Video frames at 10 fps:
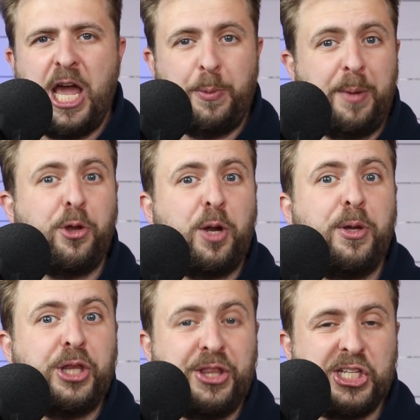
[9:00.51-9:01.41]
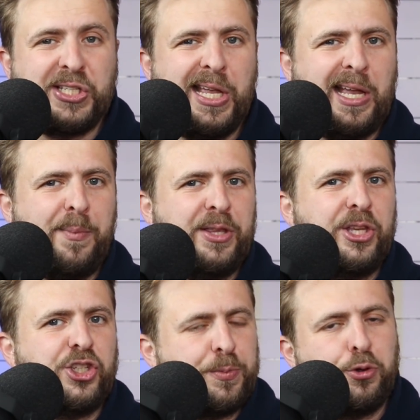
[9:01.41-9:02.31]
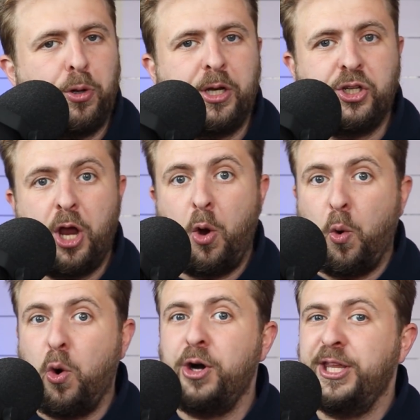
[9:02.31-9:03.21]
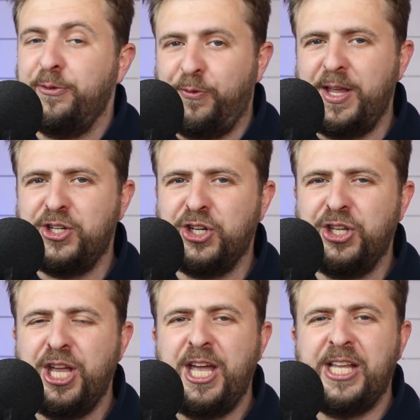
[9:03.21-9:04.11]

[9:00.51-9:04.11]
And when I'm talking about this thing, I mean the chip shortage or the inflation.